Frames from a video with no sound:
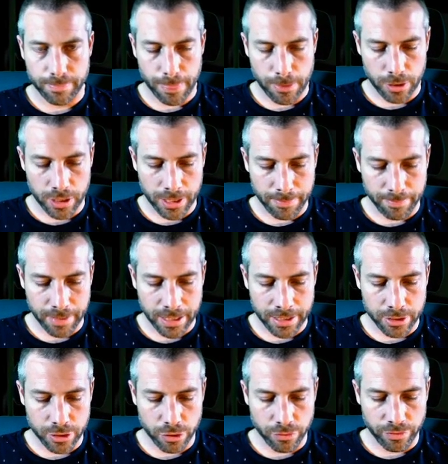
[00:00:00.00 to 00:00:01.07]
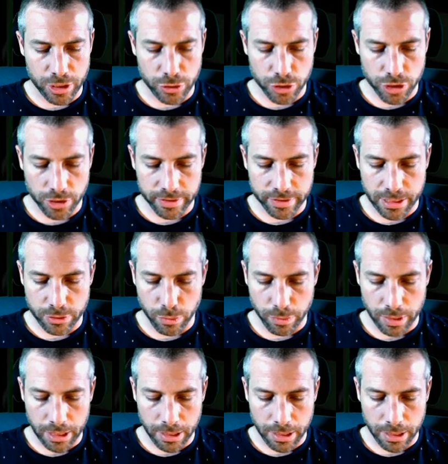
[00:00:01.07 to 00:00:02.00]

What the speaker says: Okay, and the value choice that we will